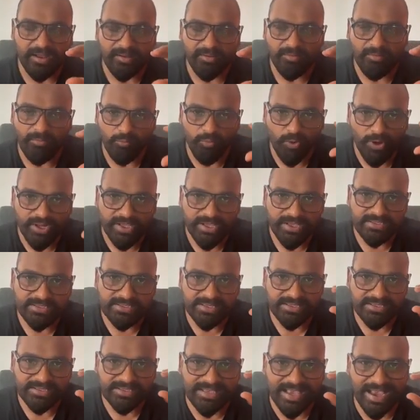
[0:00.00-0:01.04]
what is
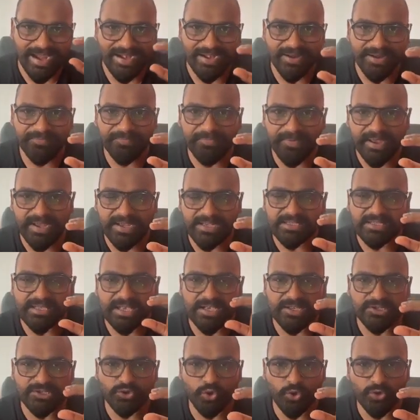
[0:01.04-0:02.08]
the side effects
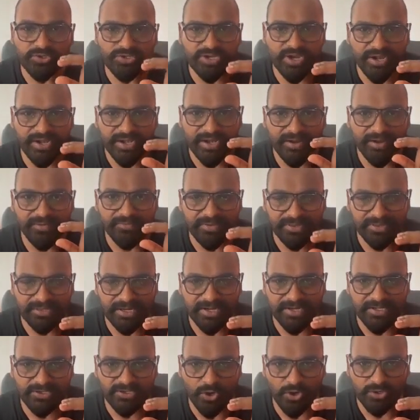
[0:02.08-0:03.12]
associated with the
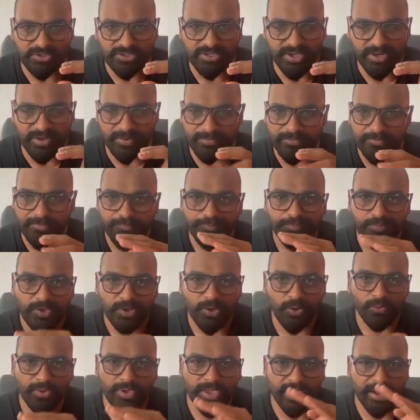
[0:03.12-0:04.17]
digoxin.
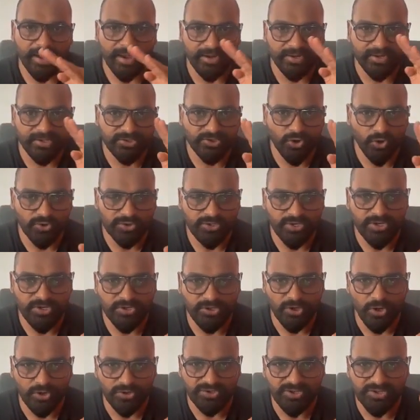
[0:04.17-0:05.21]
Okay, digoxin
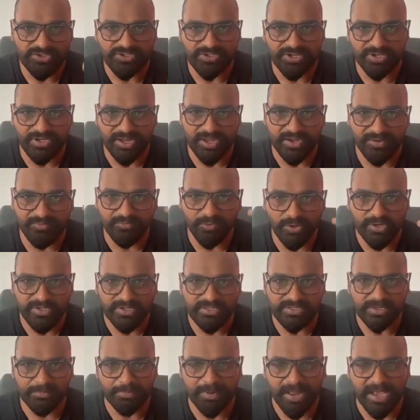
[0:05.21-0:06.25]
toxicity, what is
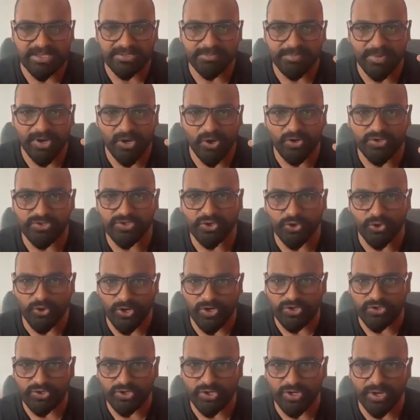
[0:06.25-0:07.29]
the plasma
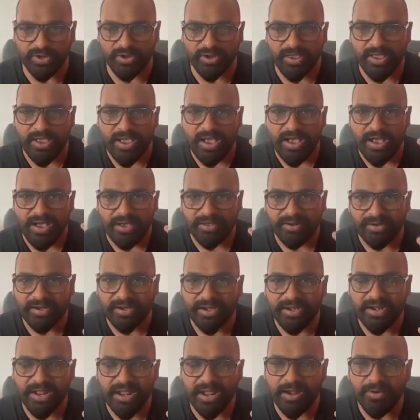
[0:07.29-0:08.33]
concentration,
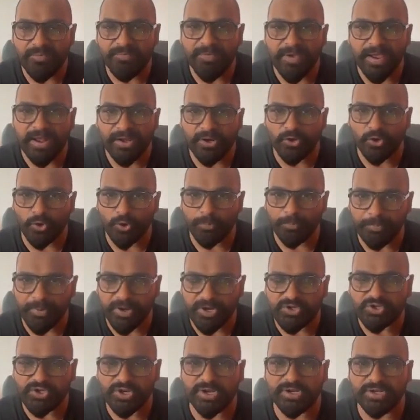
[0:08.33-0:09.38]
renal failure
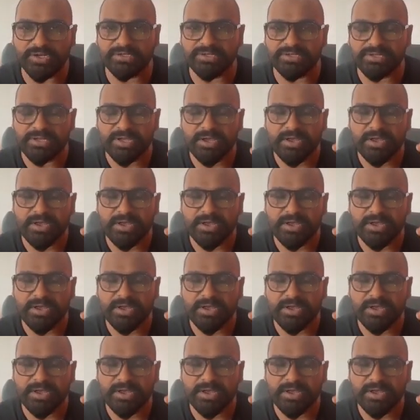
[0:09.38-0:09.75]
patients.